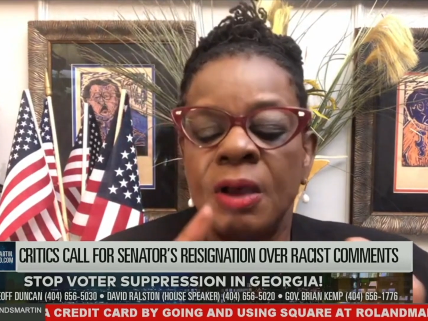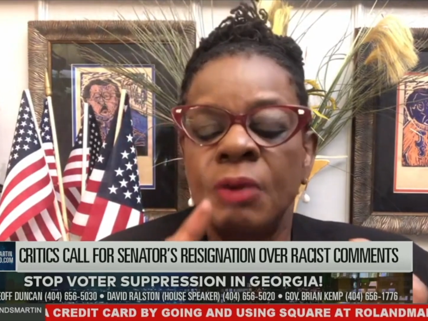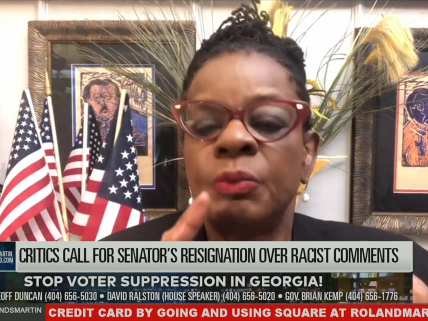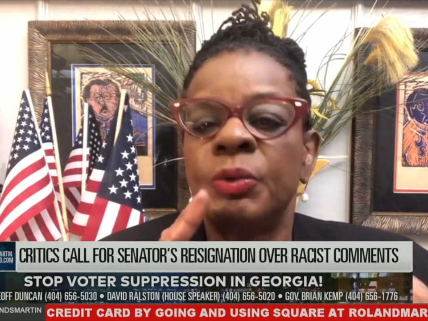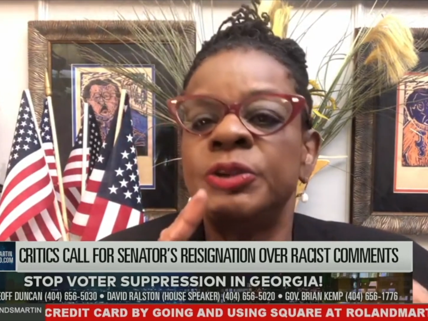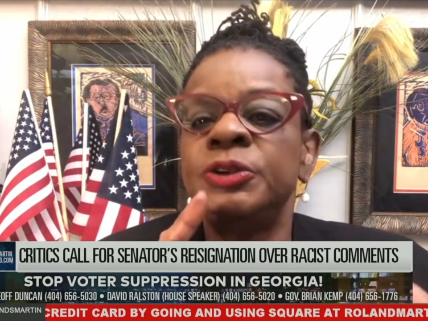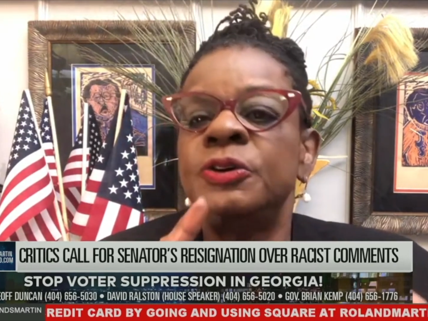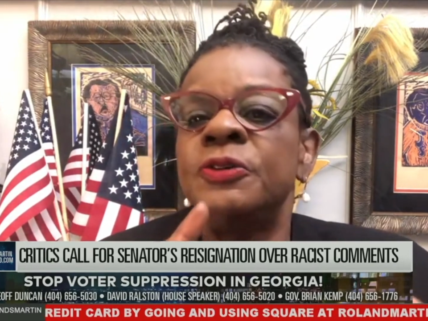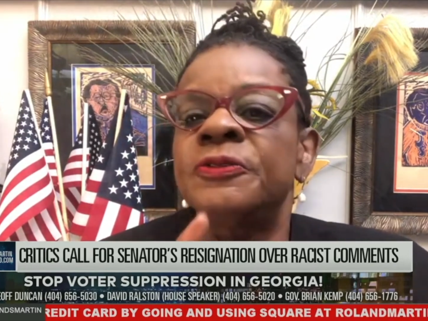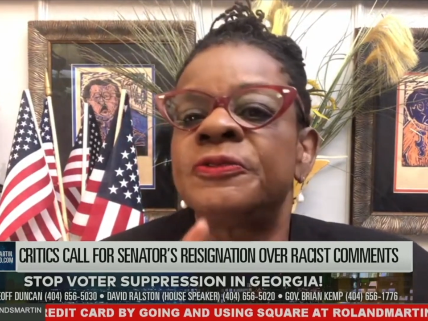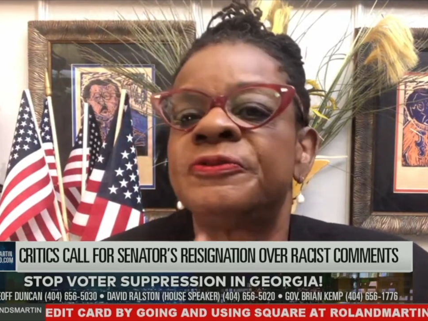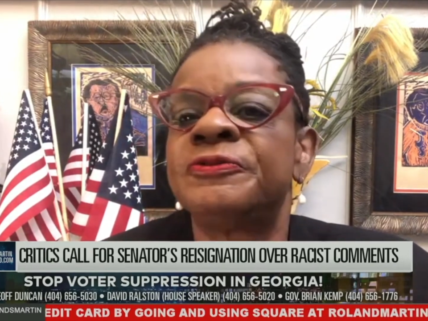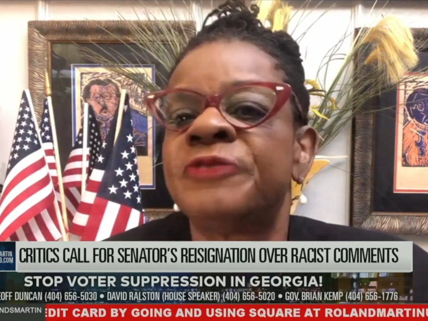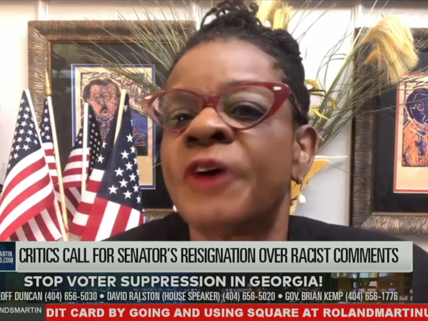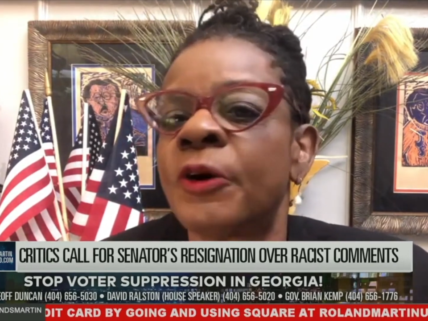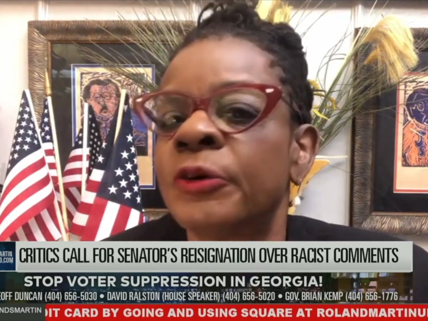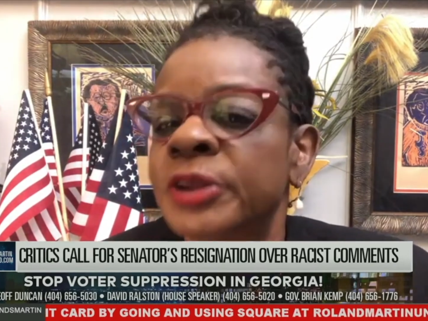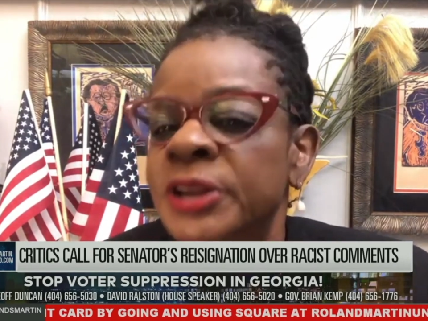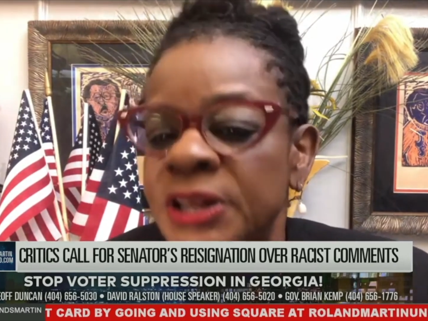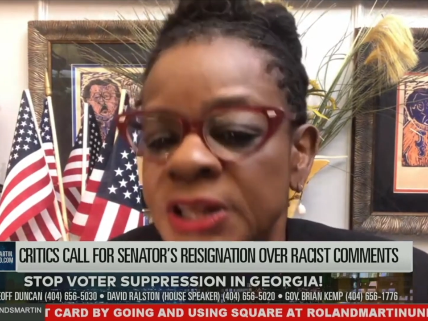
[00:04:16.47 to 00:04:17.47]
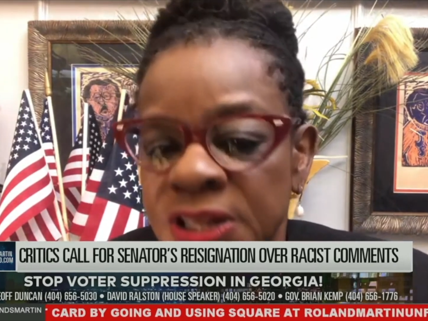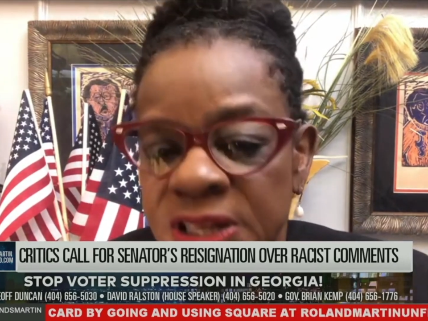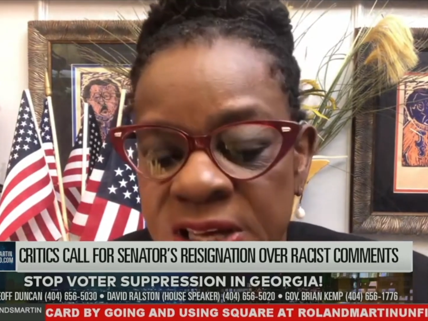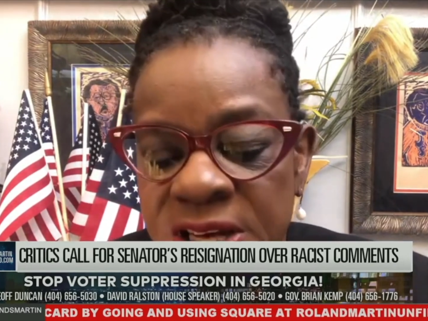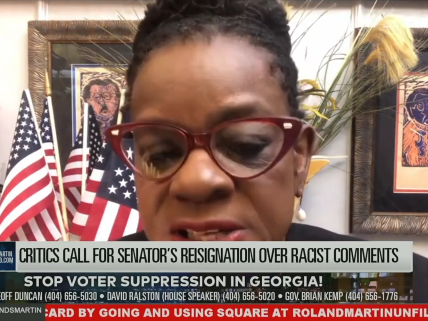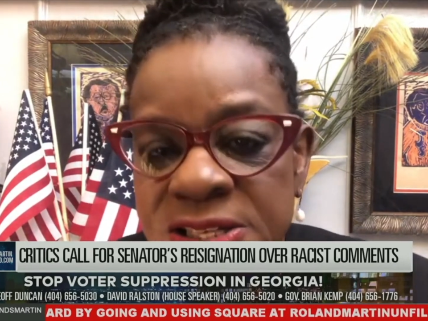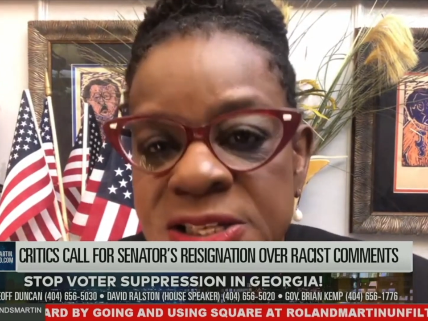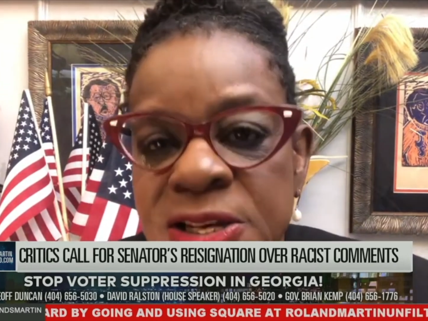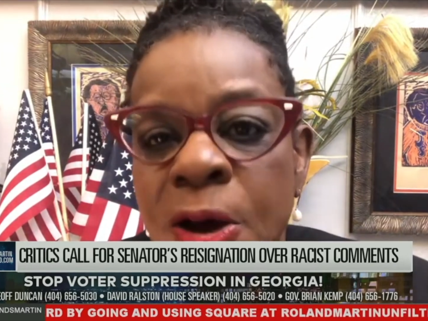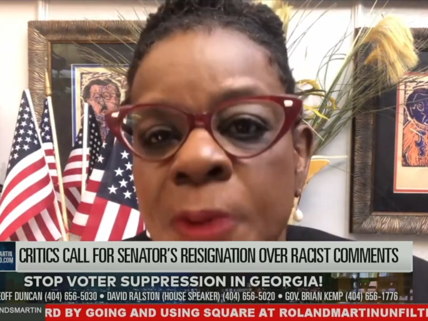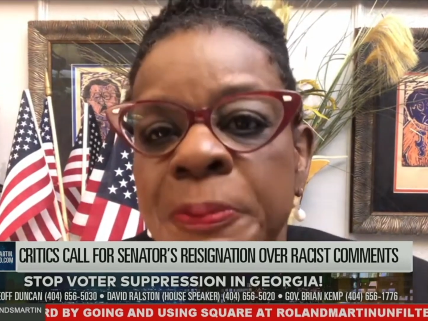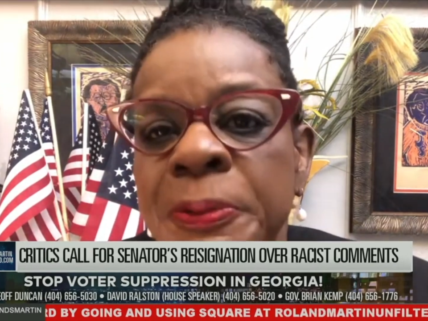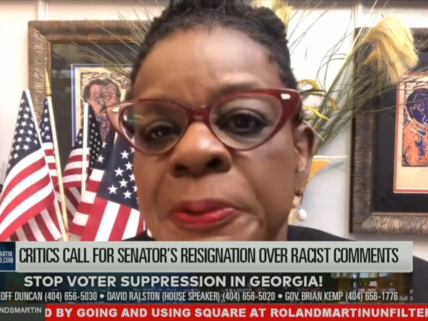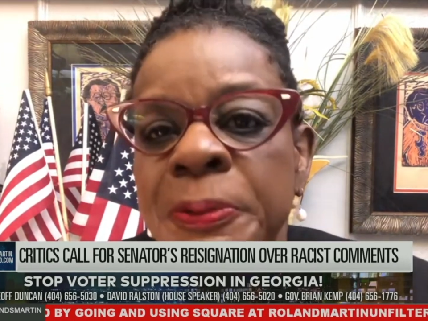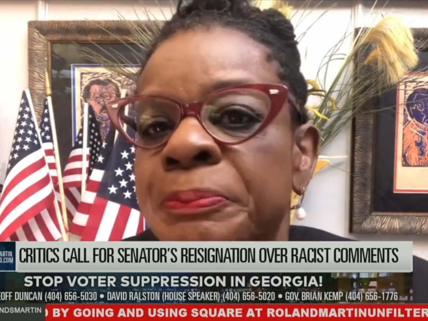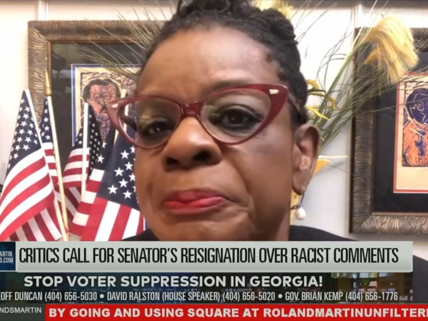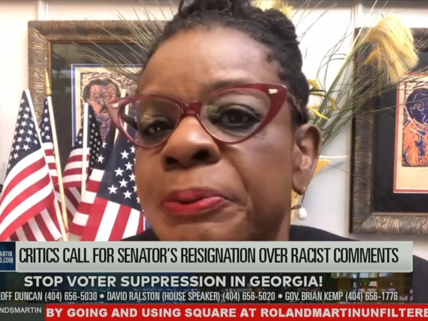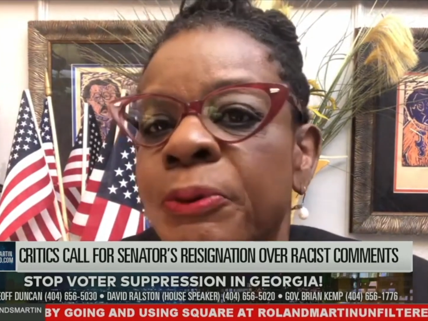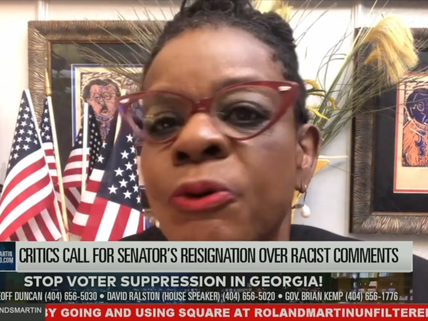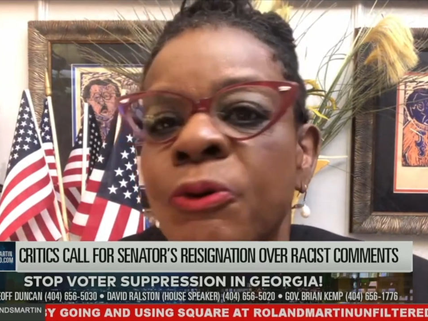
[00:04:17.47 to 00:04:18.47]
when you voted against helping
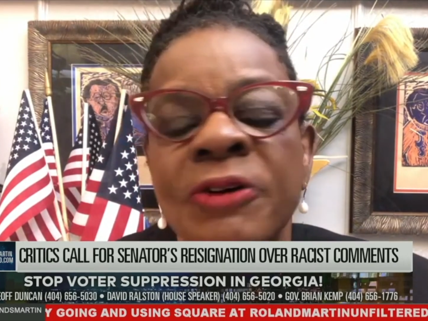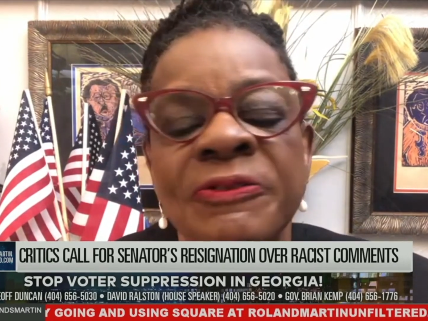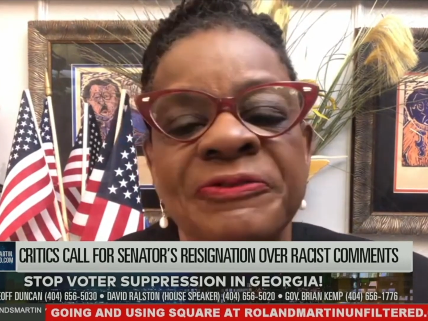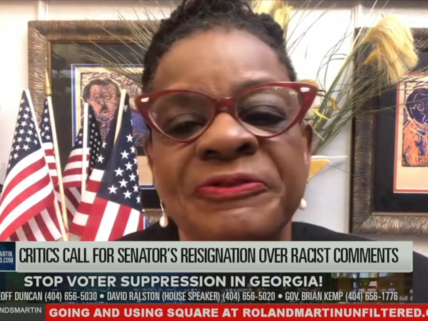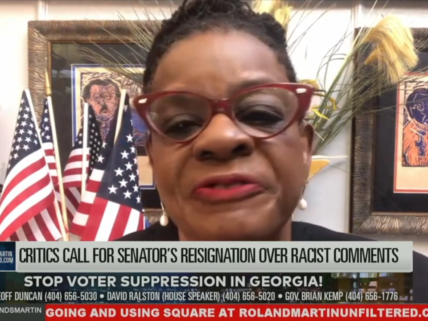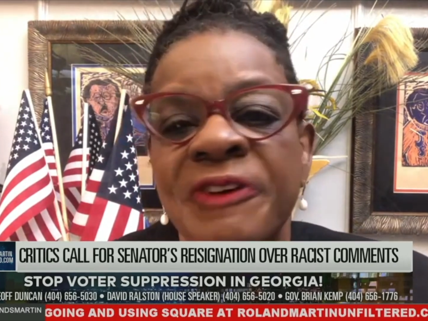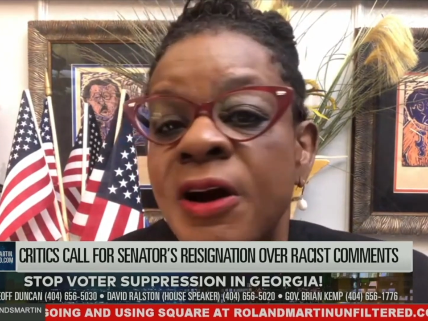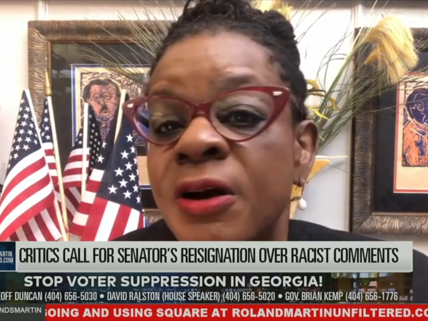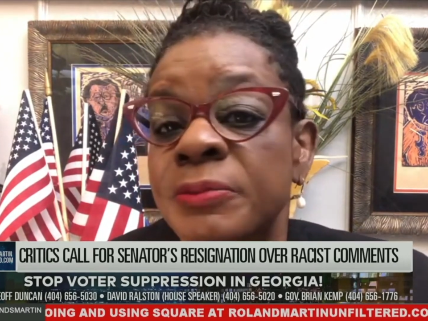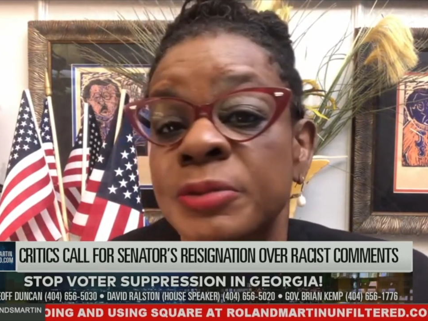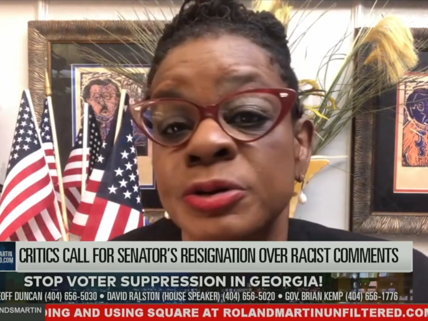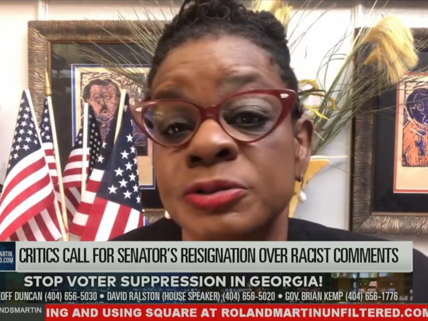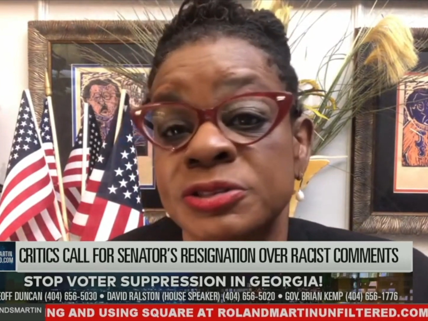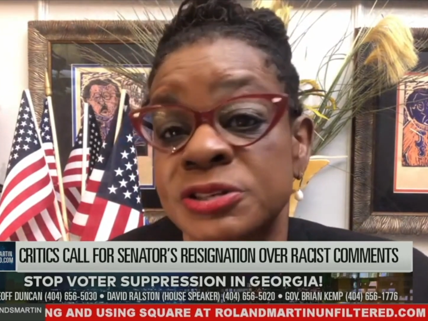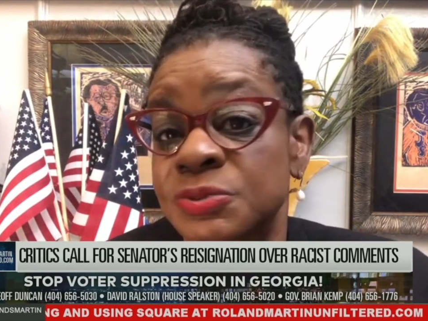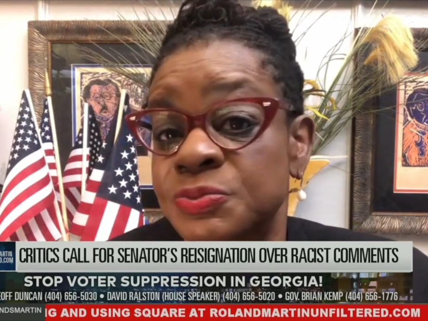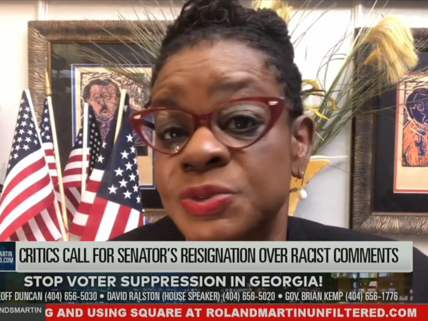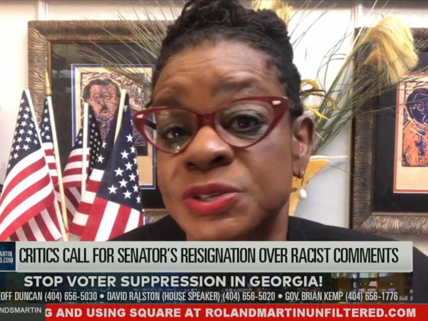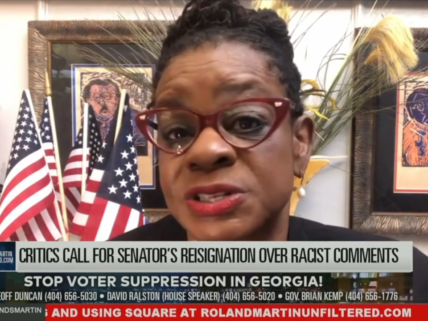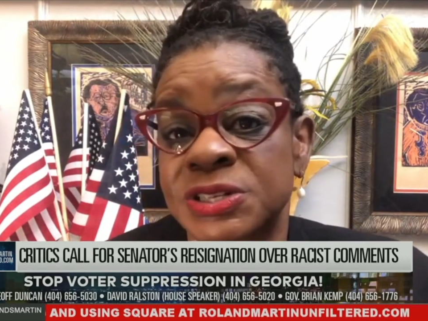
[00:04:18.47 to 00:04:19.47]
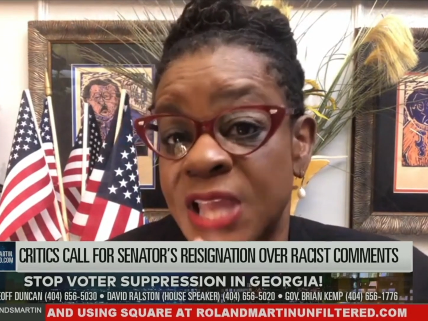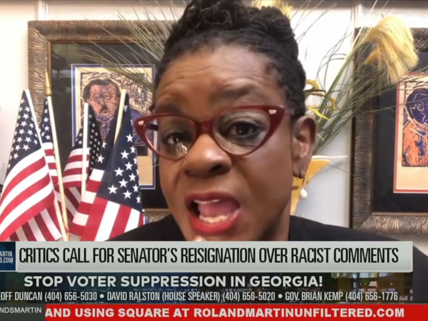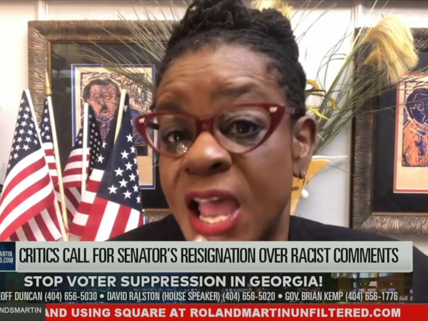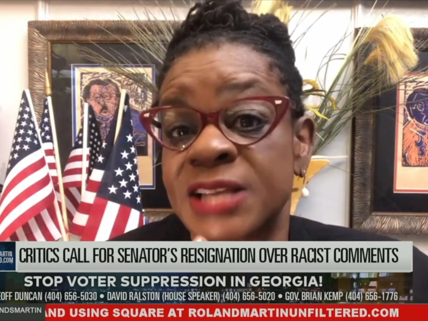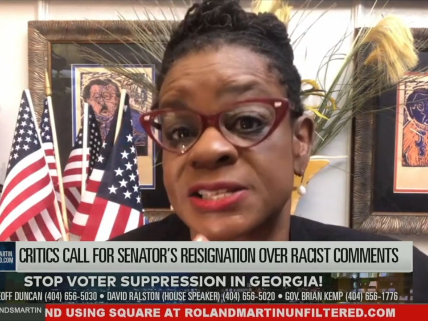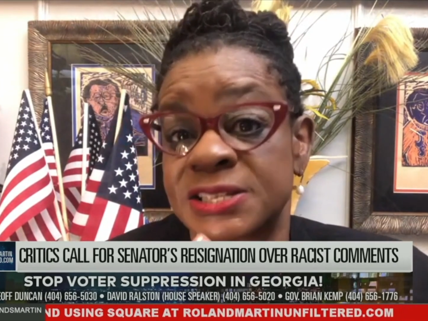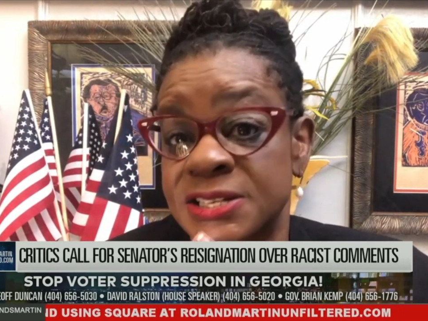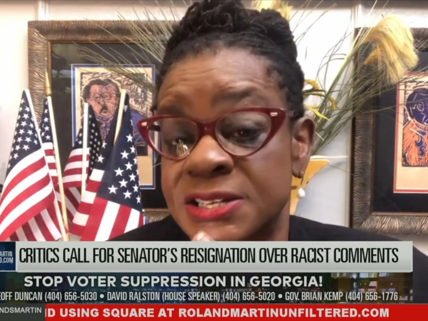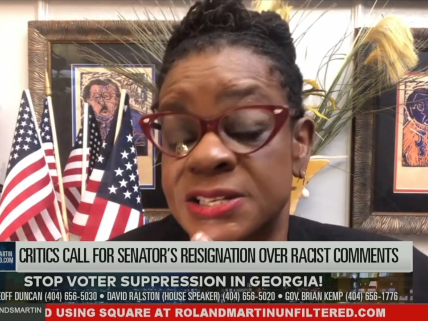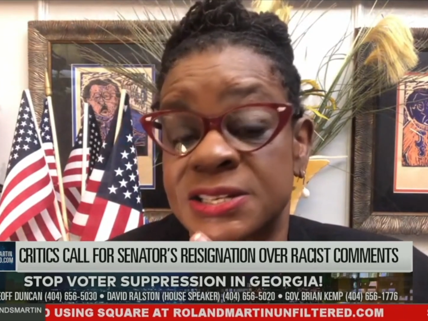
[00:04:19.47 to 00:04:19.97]
poor farmers in Wisconsin,